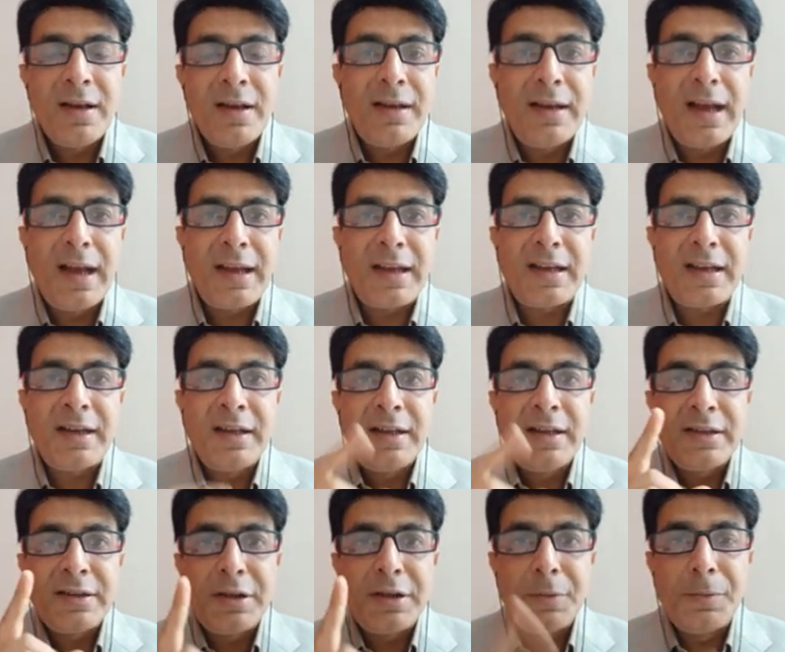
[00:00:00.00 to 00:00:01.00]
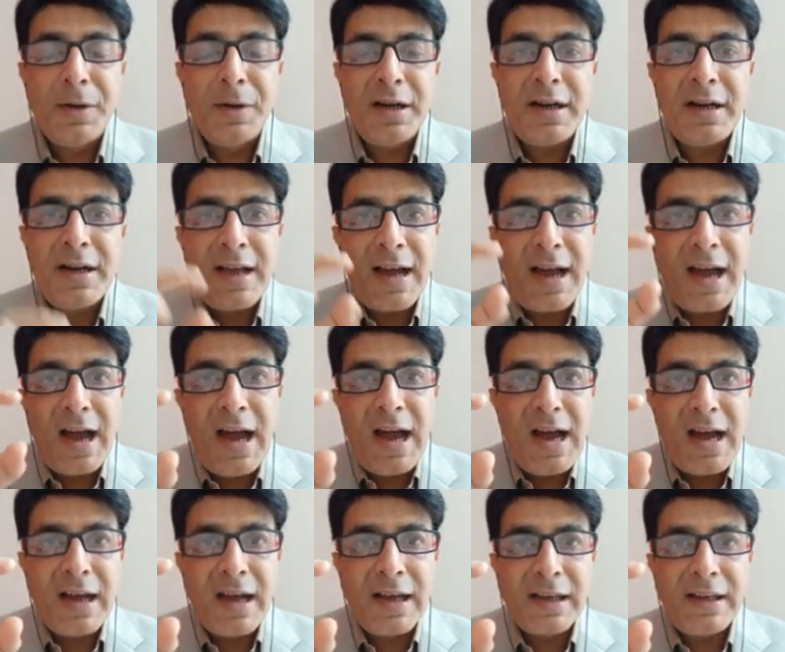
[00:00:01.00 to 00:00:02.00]
Like the word
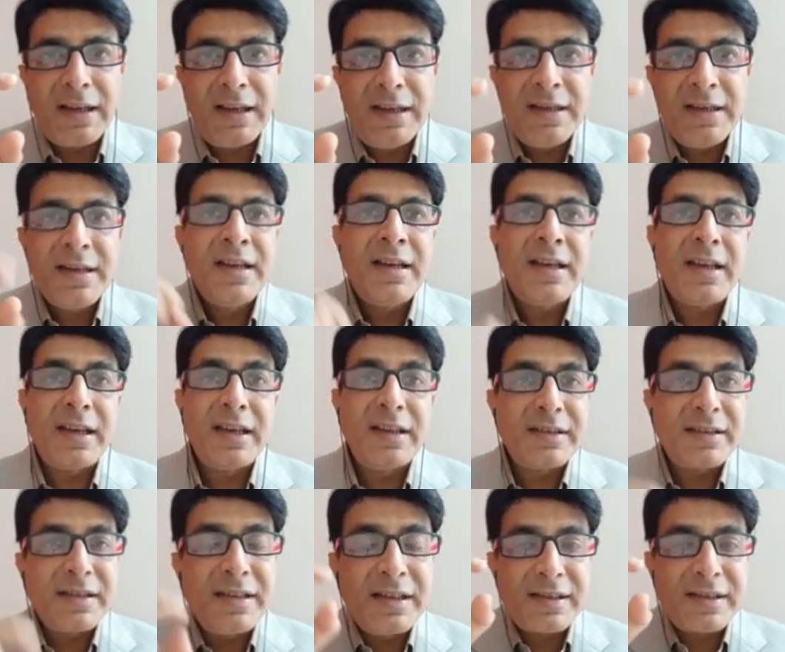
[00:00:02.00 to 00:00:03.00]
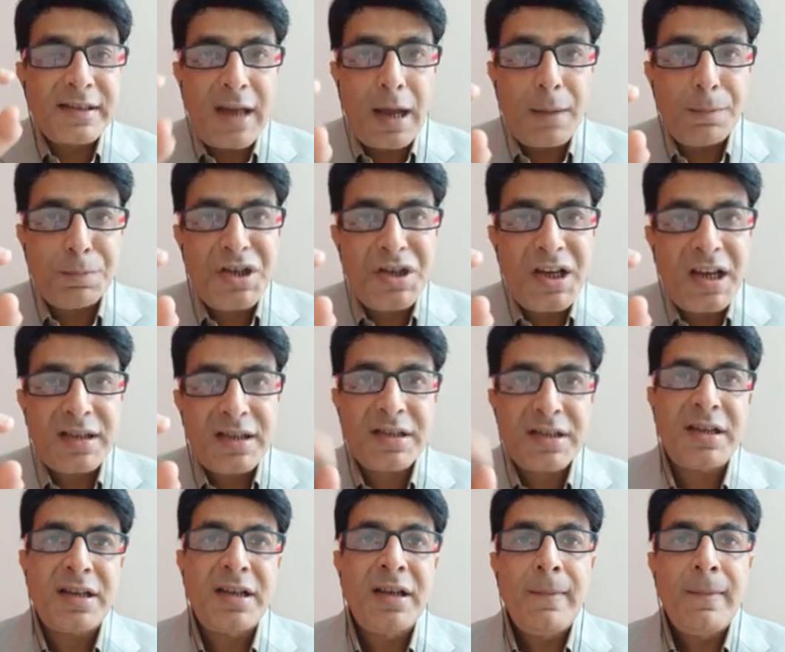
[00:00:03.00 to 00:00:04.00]
I is the
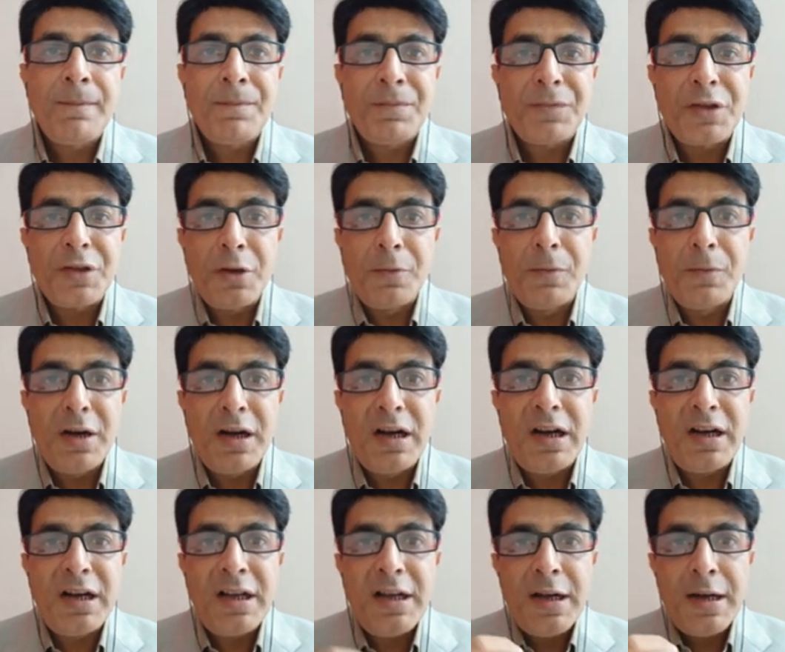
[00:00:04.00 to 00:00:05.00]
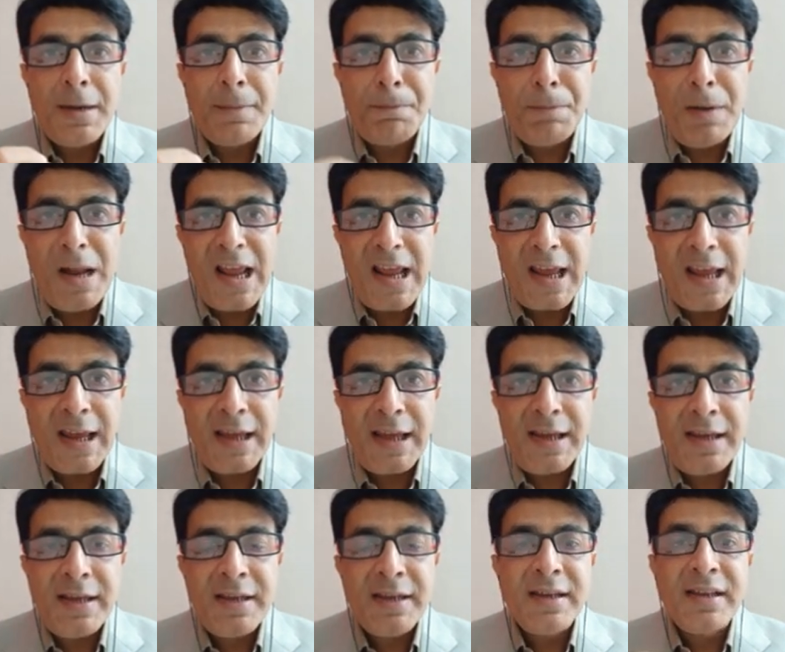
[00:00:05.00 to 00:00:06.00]
subject, the word
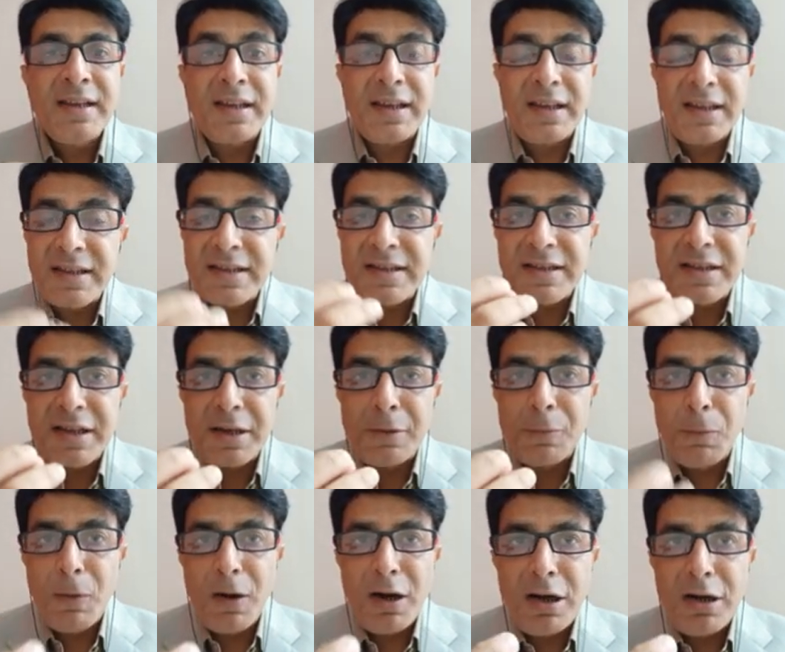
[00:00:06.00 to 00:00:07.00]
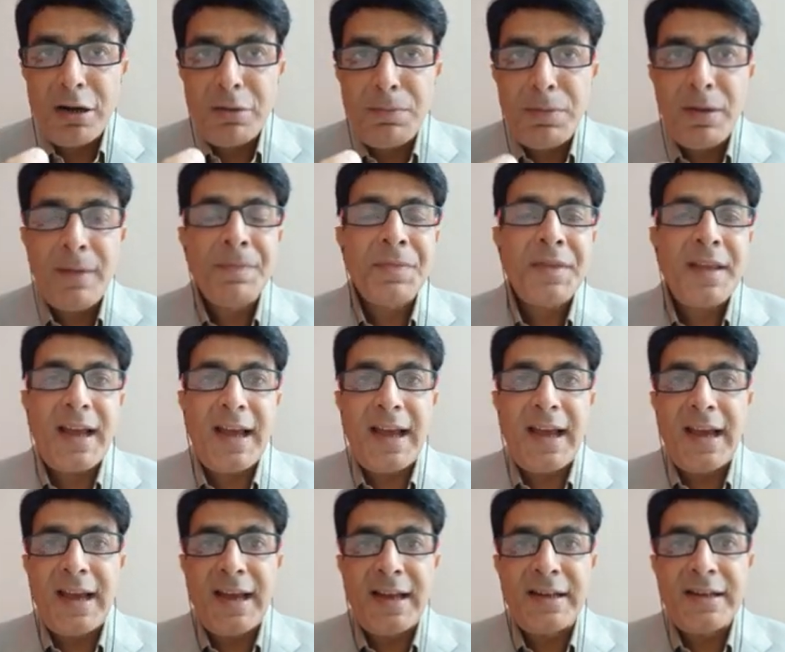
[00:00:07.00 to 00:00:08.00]
play is the verb,
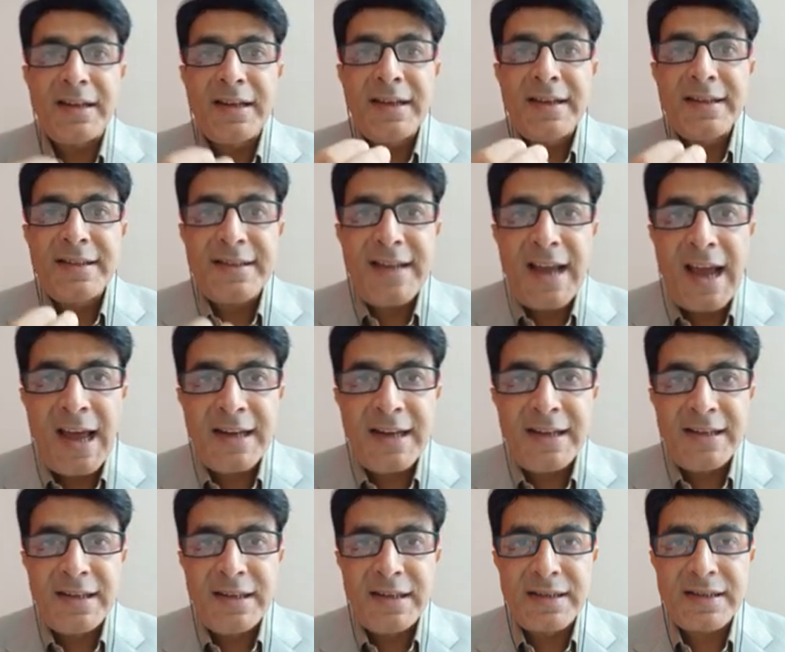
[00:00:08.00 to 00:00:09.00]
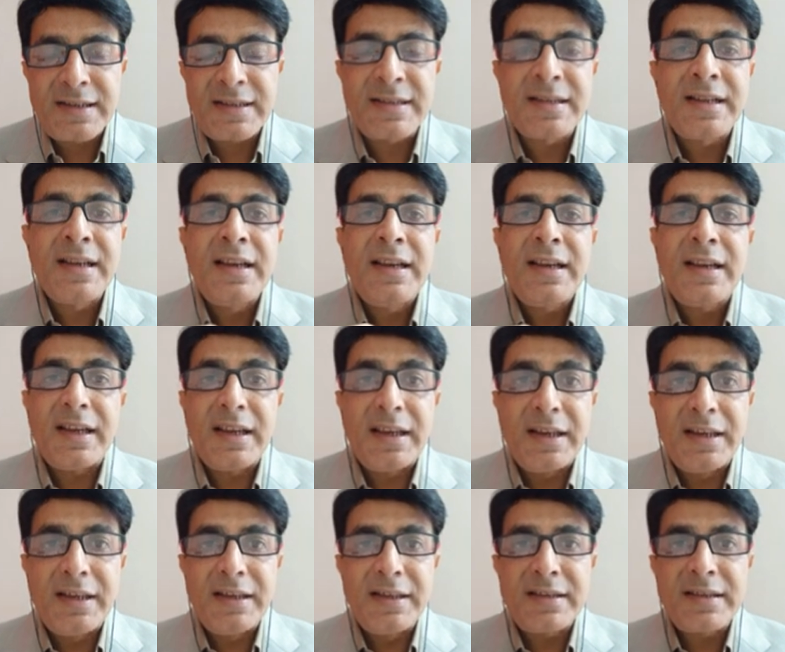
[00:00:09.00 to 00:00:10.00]
and tennis
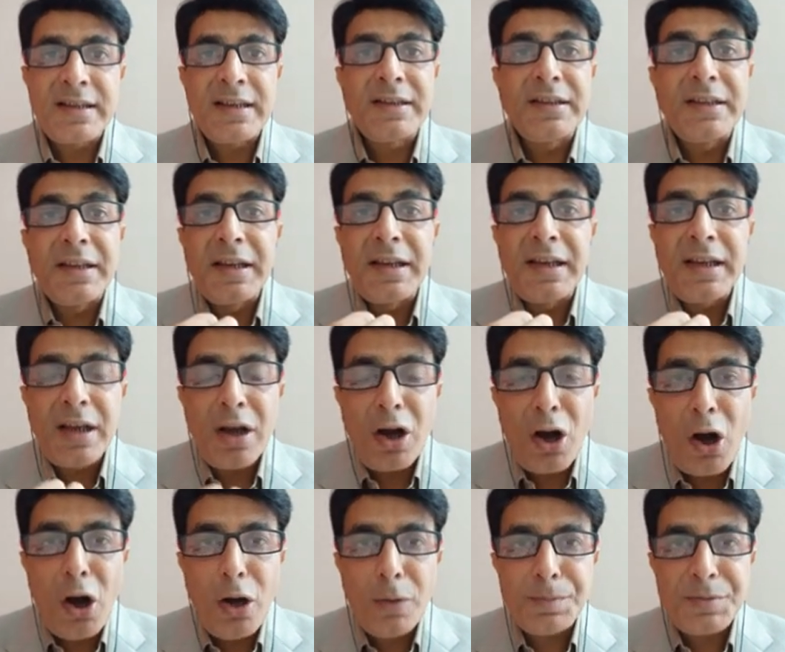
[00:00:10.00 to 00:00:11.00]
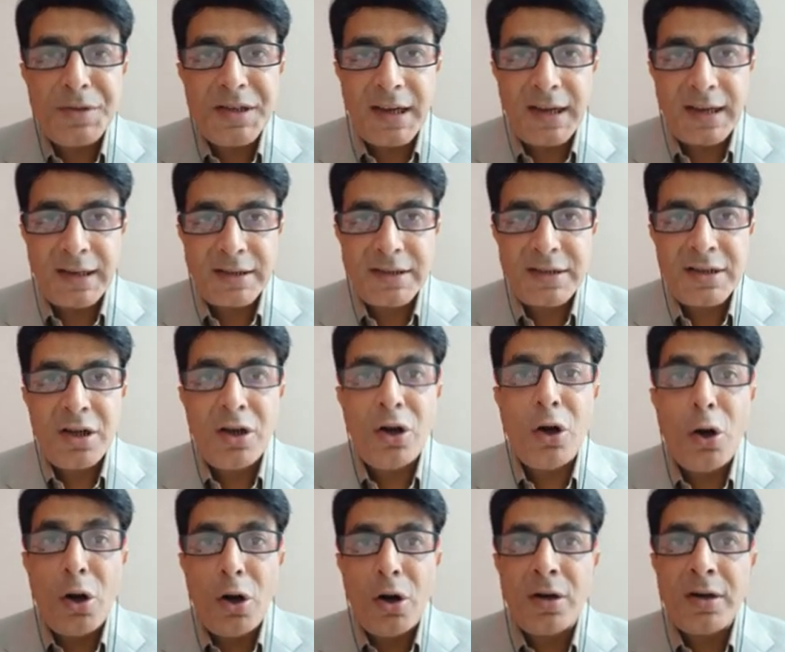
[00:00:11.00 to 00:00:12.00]
is the object,
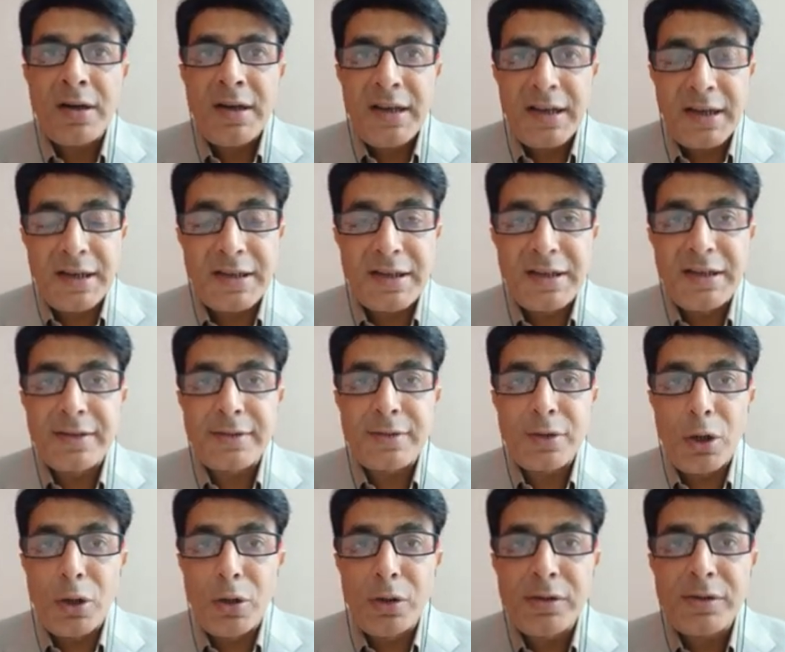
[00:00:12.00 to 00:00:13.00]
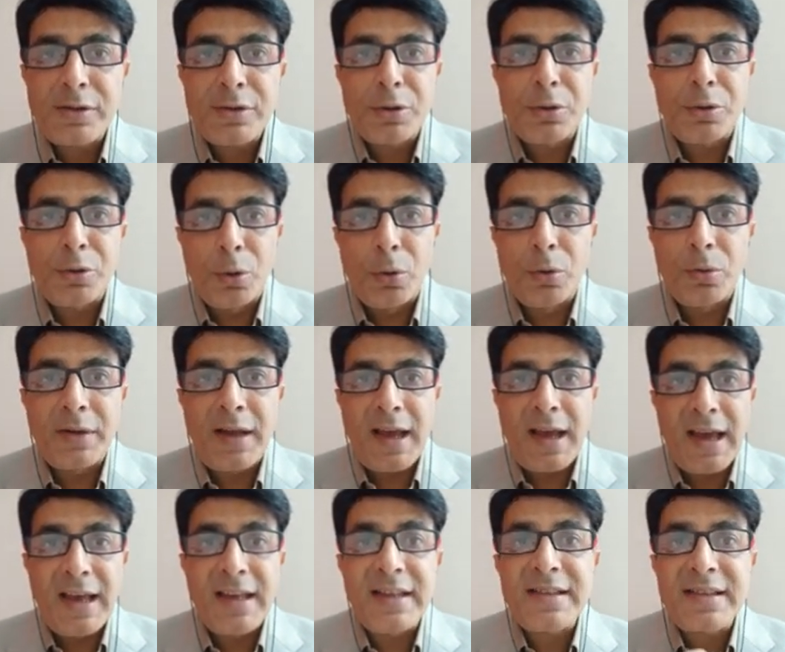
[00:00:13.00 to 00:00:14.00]
or it is also known
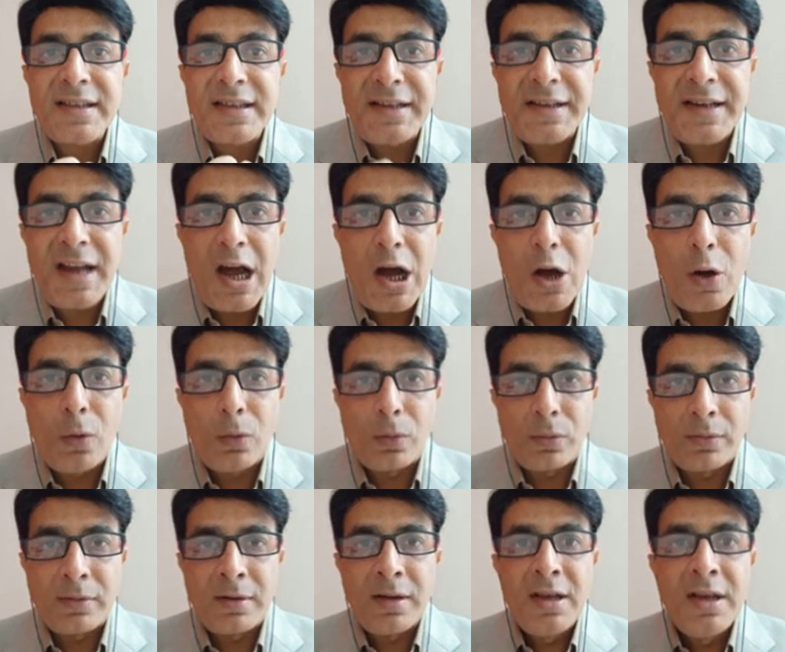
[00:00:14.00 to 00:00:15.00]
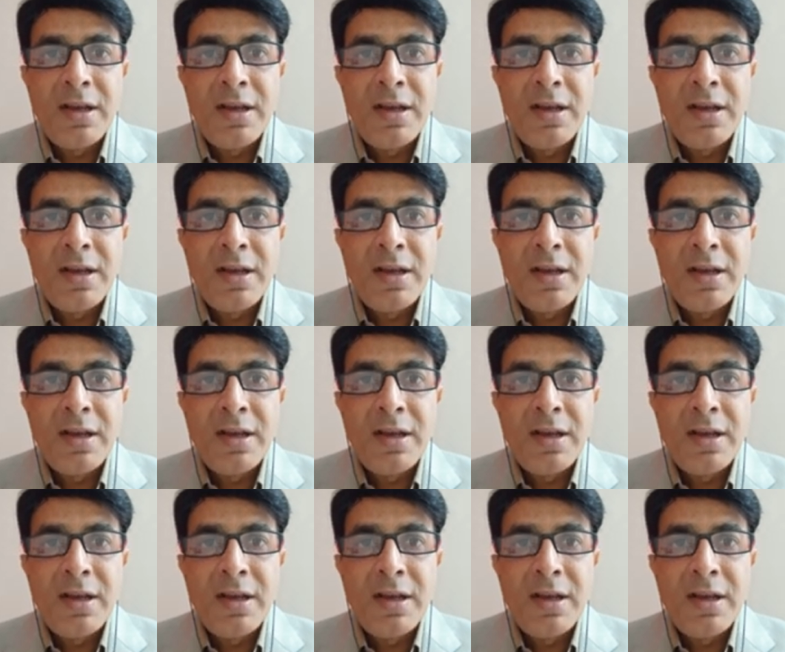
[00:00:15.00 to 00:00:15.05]
as noun.